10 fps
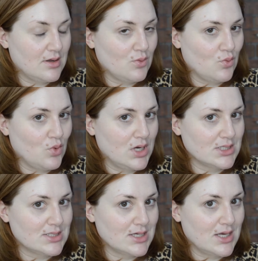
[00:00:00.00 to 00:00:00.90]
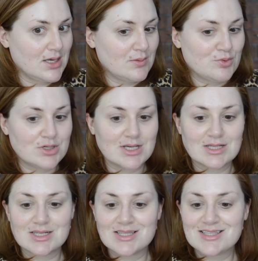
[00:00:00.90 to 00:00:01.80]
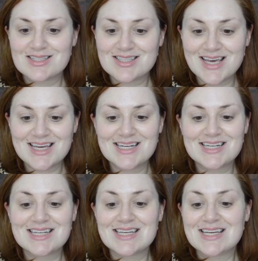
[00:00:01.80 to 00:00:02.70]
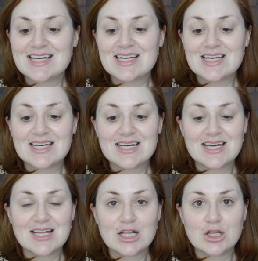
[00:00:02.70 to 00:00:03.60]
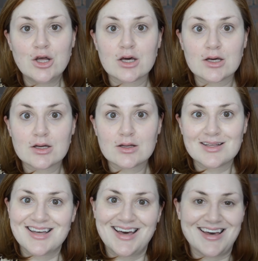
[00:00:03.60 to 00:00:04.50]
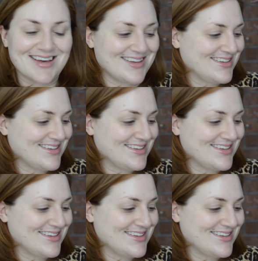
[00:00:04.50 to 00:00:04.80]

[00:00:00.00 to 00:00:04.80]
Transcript: Want to stay protected in the sun. Look! Ha!